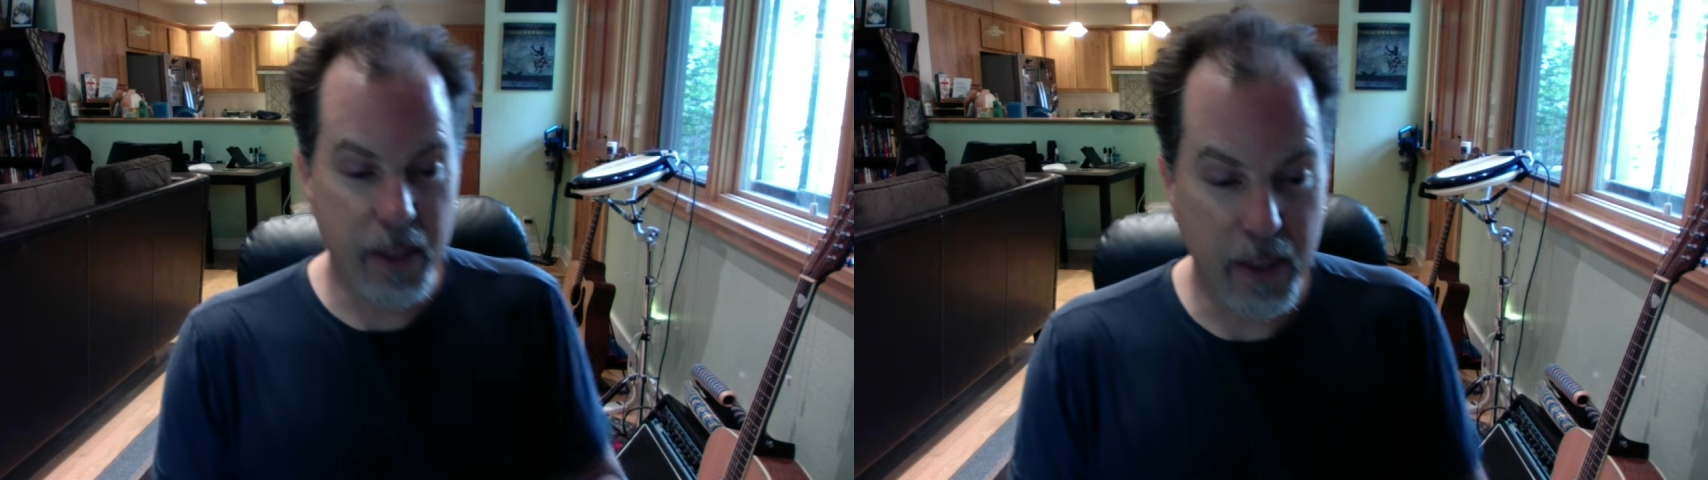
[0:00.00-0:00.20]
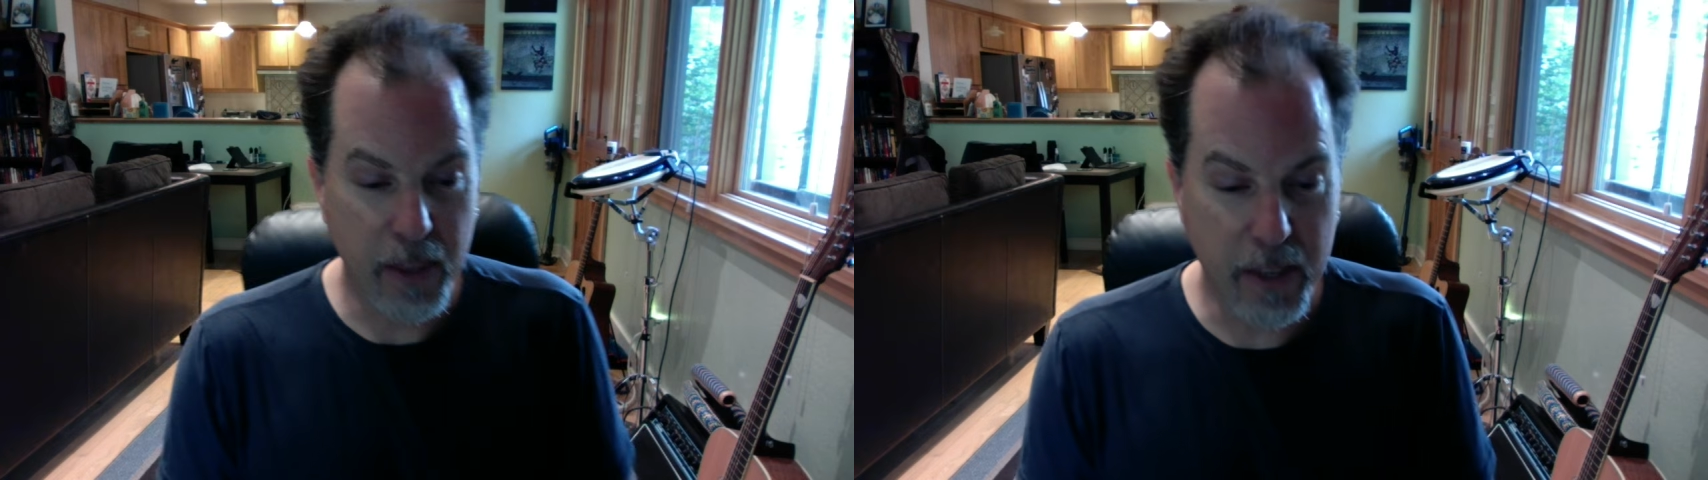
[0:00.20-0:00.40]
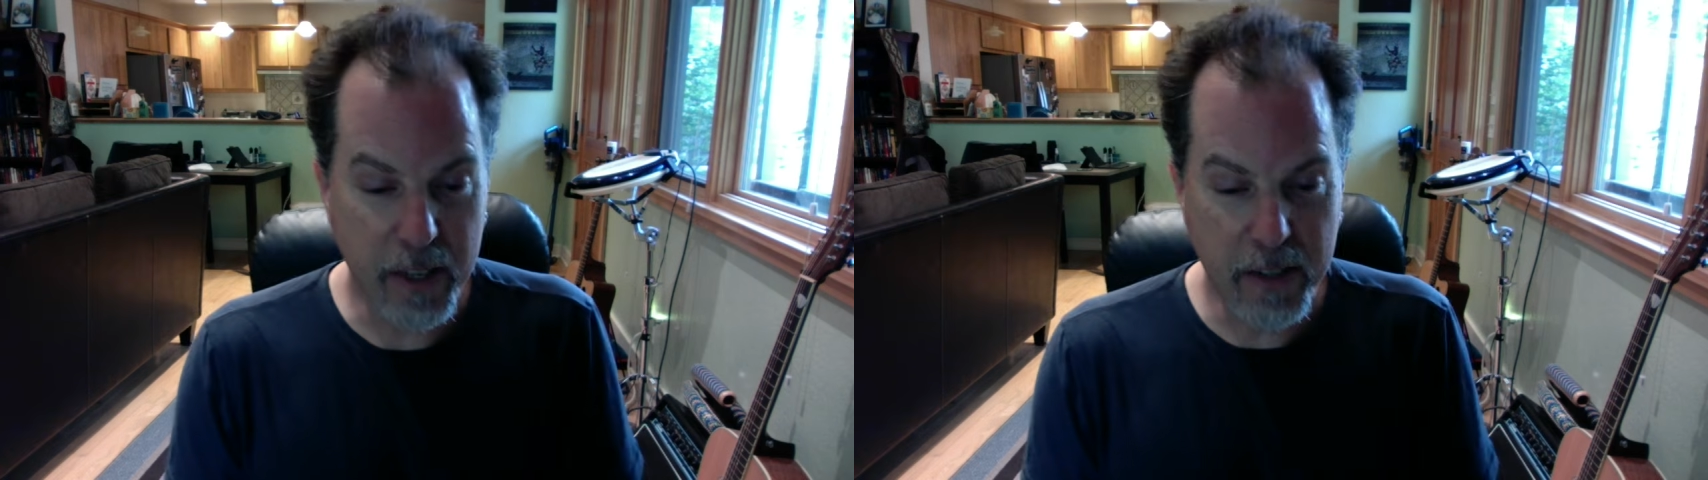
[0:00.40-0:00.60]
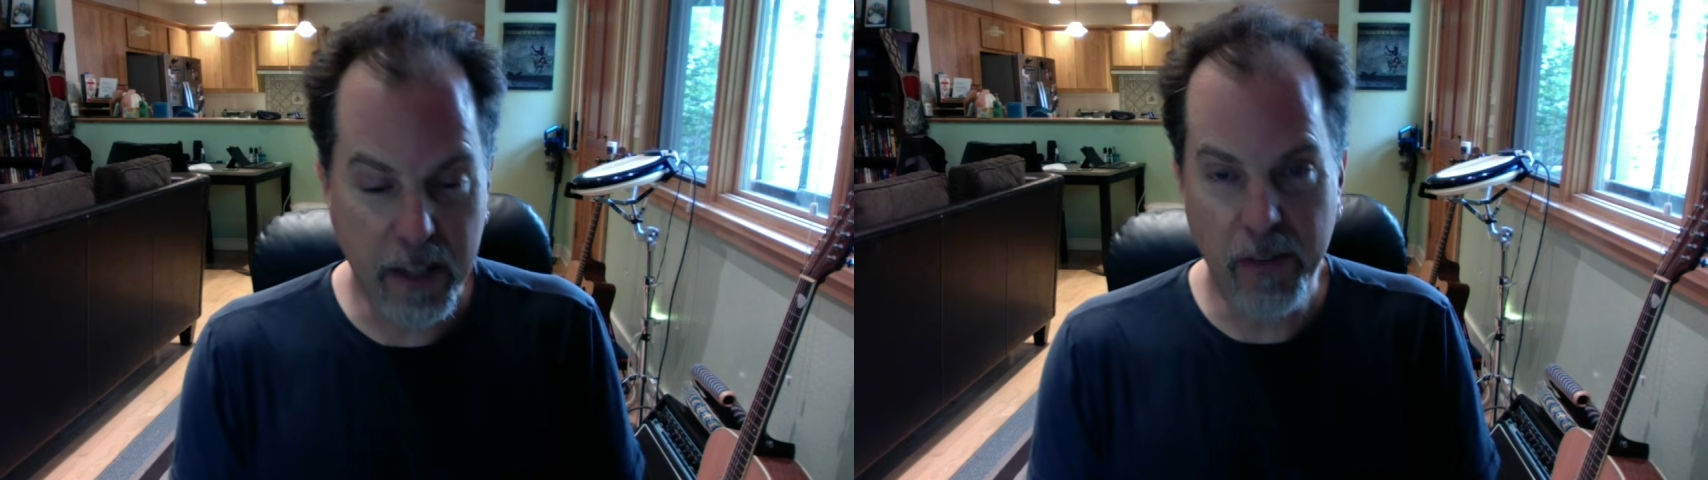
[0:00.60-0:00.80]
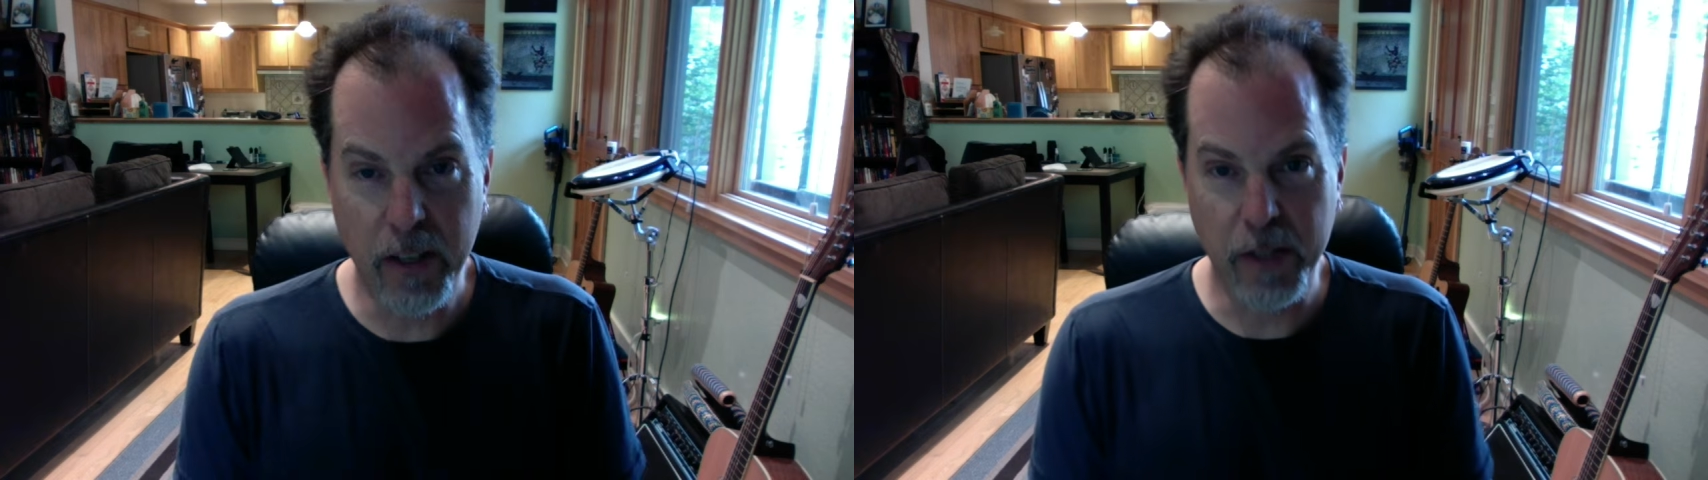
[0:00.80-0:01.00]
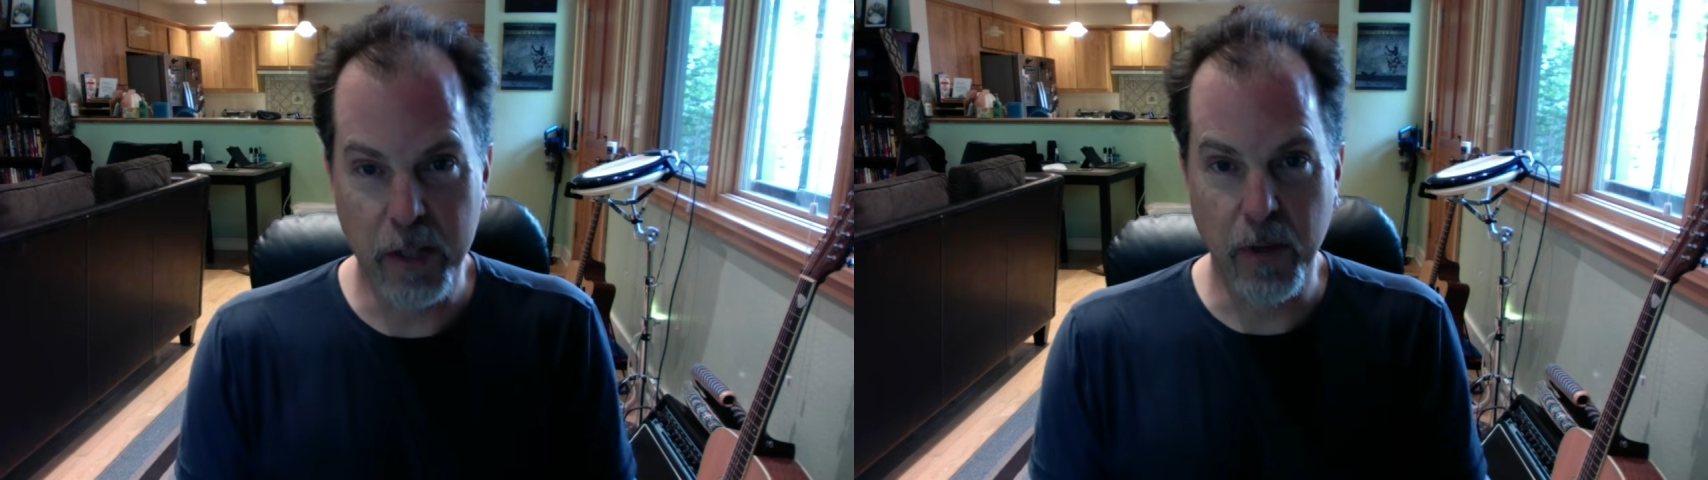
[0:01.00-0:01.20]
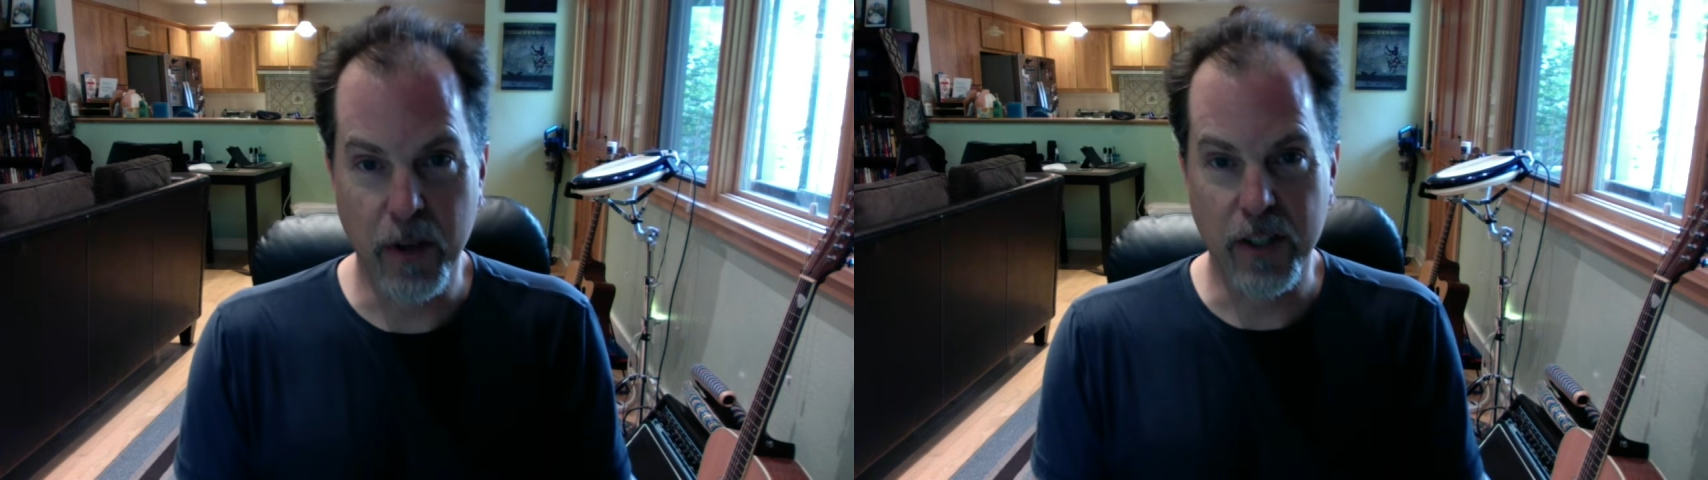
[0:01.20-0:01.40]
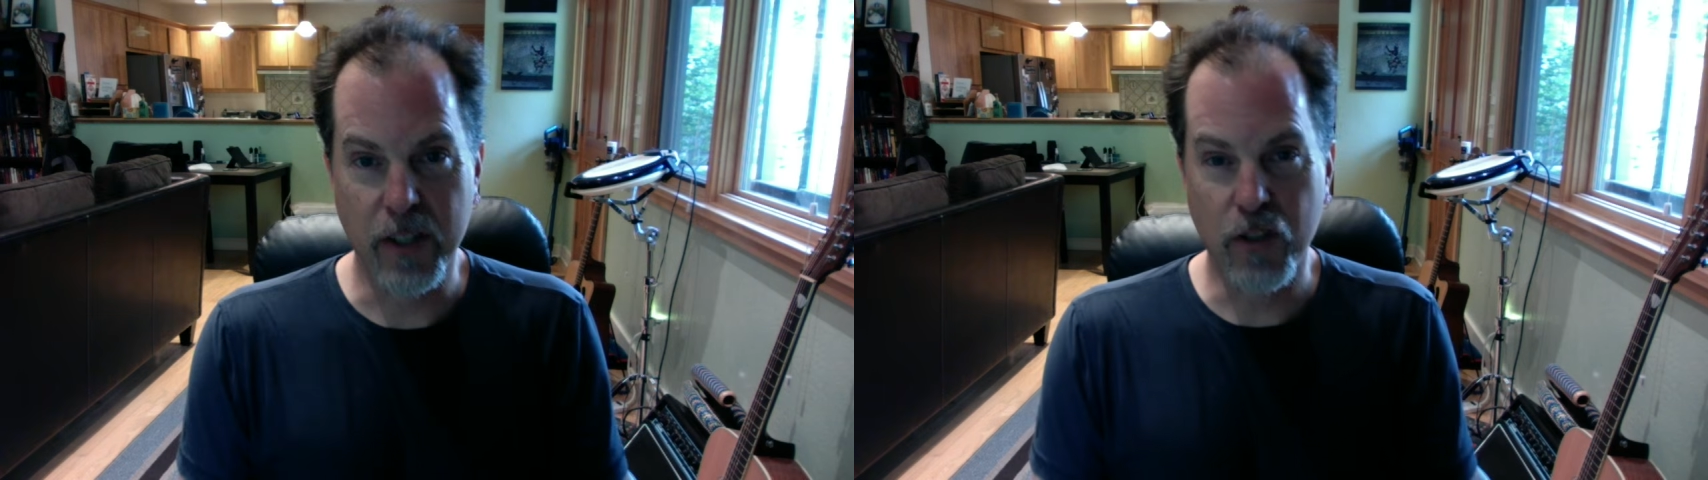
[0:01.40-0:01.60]
this level of
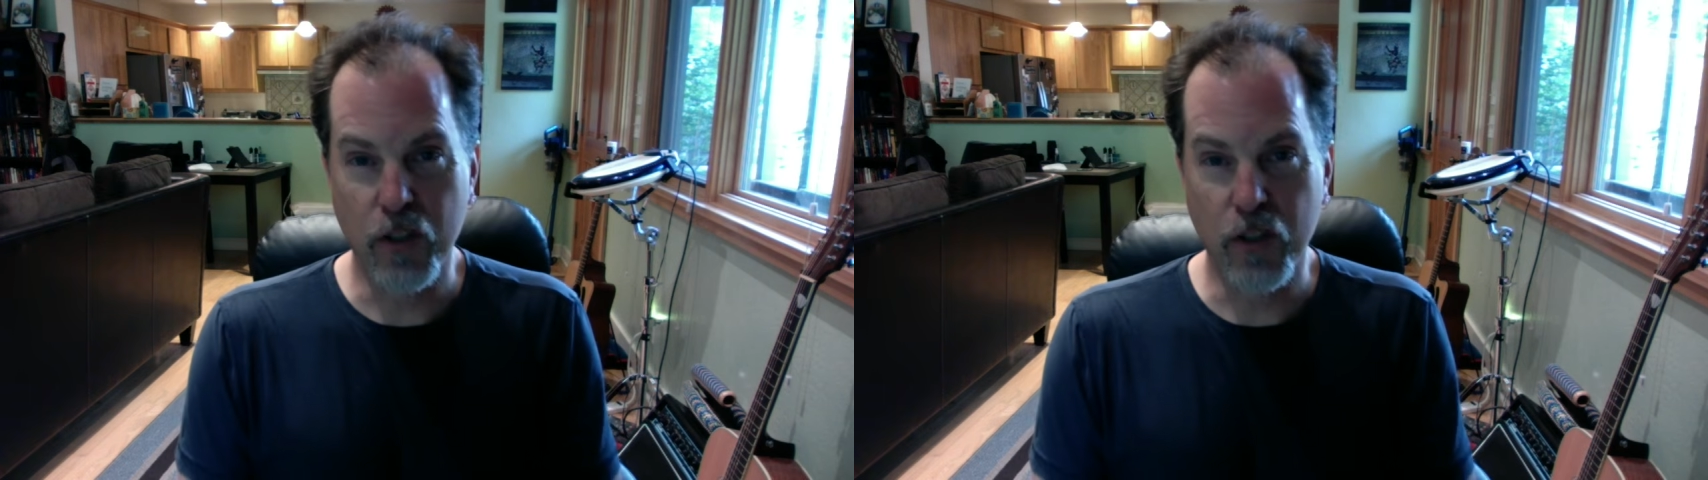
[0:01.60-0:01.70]
experience is